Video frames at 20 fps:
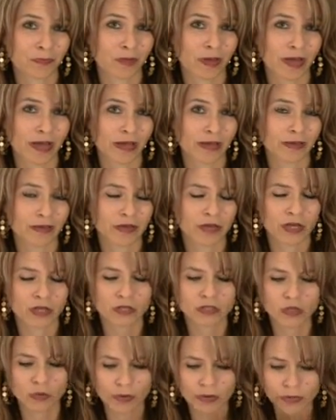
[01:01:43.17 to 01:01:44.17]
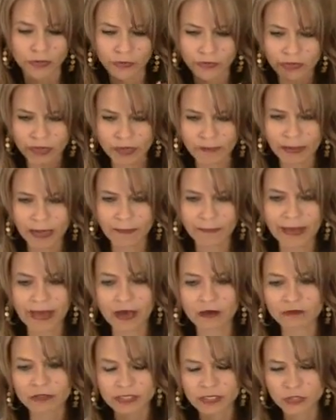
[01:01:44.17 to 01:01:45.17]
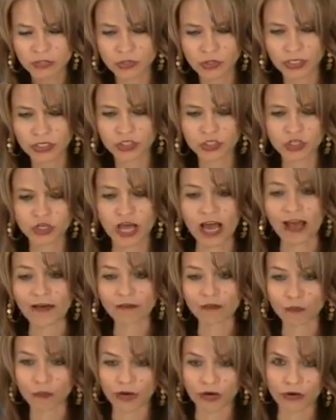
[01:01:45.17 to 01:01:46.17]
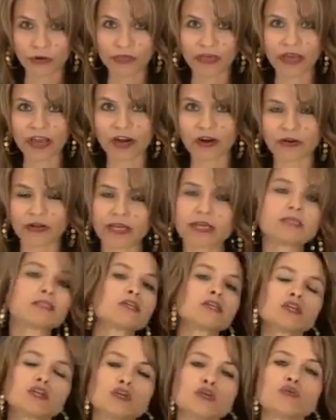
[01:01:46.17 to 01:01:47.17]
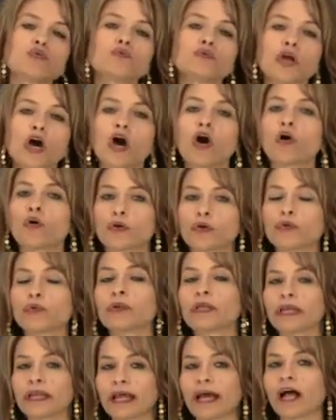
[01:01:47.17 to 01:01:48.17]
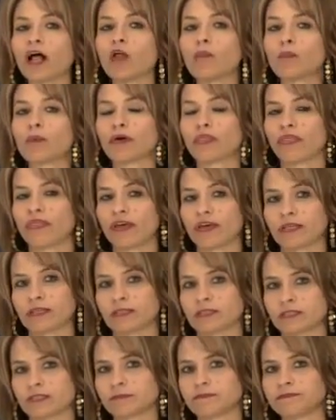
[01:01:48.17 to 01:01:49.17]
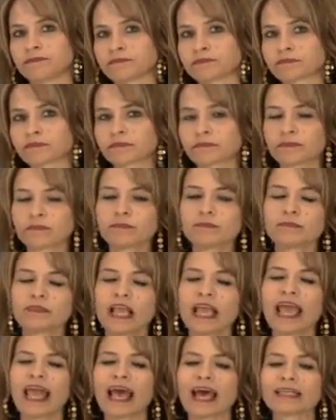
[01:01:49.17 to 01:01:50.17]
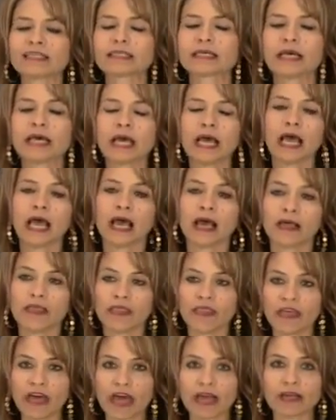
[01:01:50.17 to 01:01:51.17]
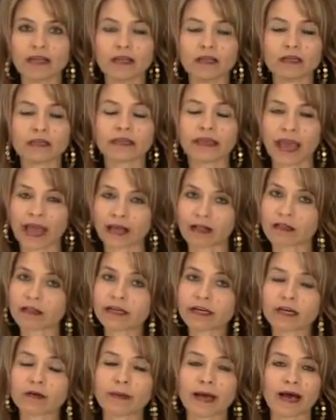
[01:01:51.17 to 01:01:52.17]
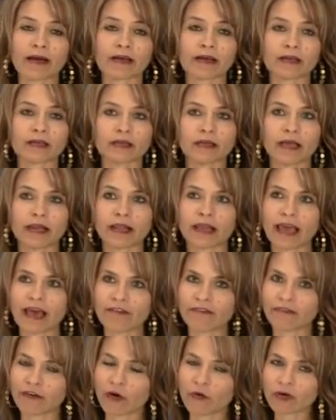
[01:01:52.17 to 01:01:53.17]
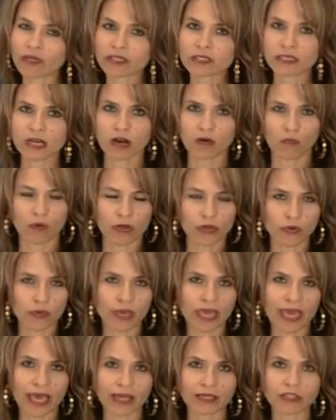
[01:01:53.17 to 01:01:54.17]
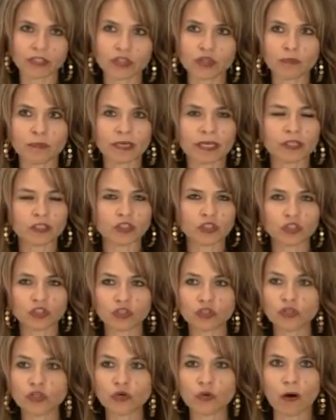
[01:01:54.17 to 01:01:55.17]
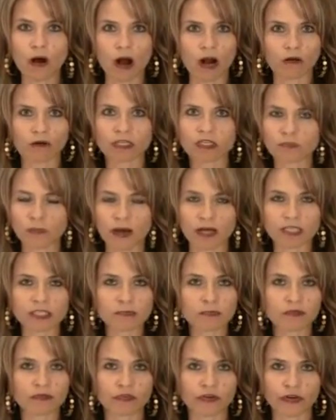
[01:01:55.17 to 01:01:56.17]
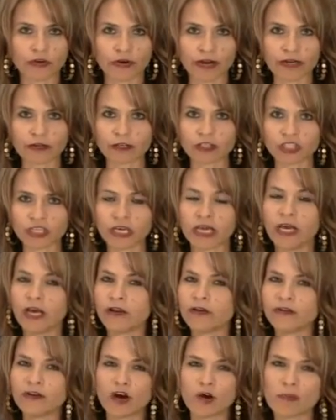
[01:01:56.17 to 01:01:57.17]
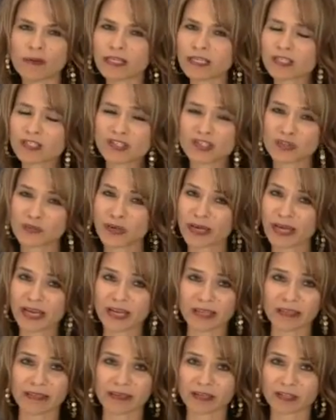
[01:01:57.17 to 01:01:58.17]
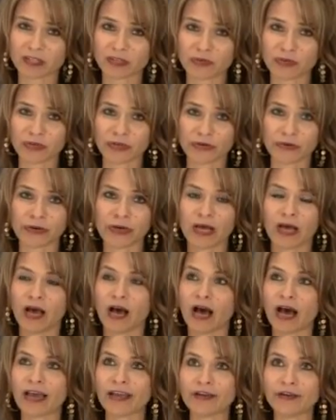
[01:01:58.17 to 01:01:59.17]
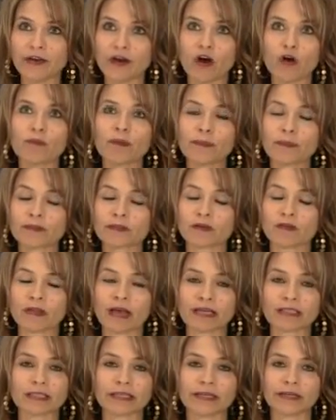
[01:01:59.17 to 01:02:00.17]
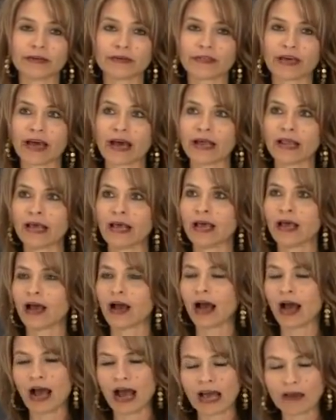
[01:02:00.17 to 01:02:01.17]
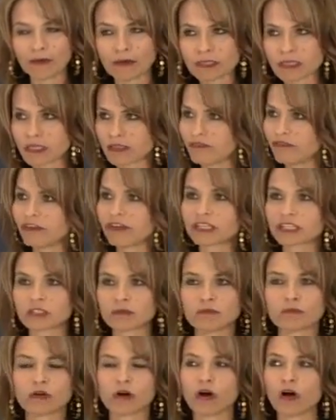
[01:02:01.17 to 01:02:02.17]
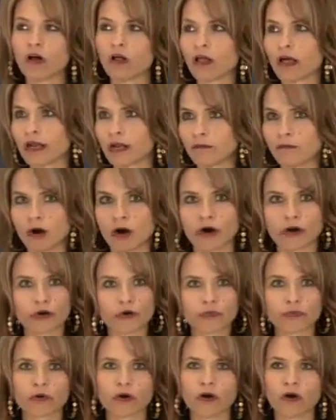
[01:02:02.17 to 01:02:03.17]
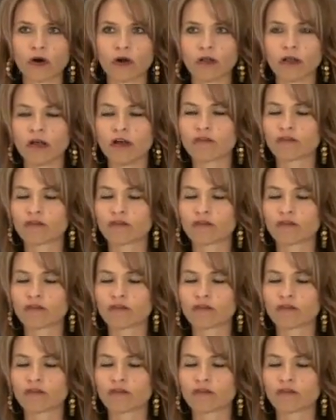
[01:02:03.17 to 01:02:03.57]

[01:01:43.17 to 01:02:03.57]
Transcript: Okay? So when you think about boundaries, look at your life. Where are the areas that you know you need help with this? And then get clear about it and get focused on what you can do because you are responsible for your energy. Nobody is doing anything to you. I know people don't like to hear that. I was in a victim role and a martyr role